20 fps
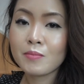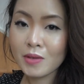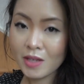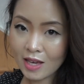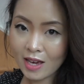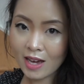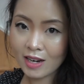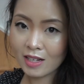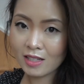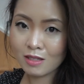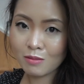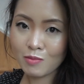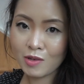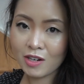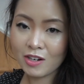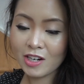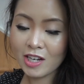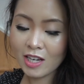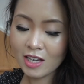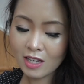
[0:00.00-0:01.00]

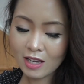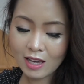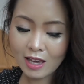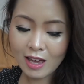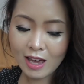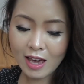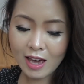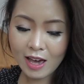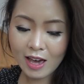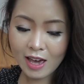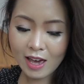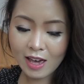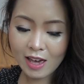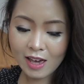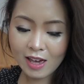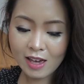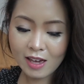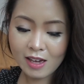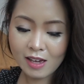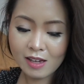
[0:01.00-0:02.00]
PianistMiri.
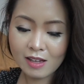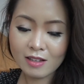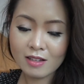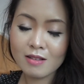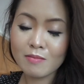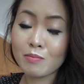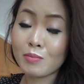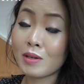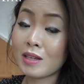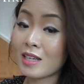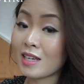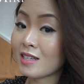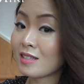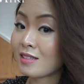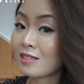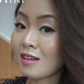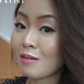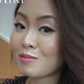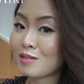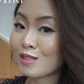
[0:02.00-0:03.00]
And please
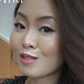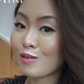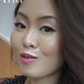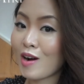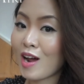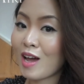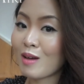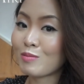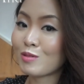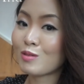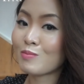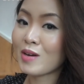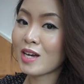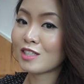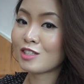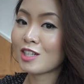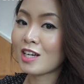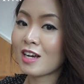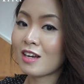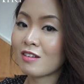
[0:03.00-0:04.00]
subscribe to my
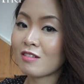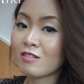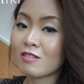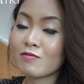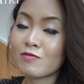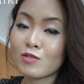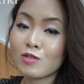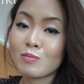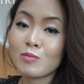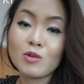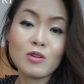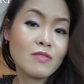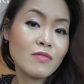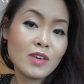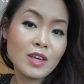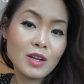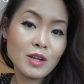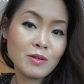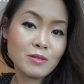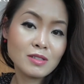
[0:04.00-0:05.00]
channel for more
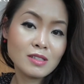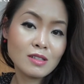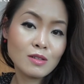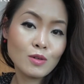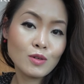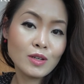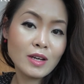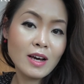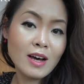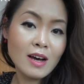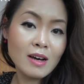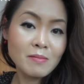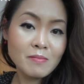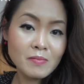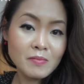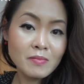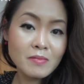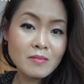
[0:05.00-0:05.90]
videos to come.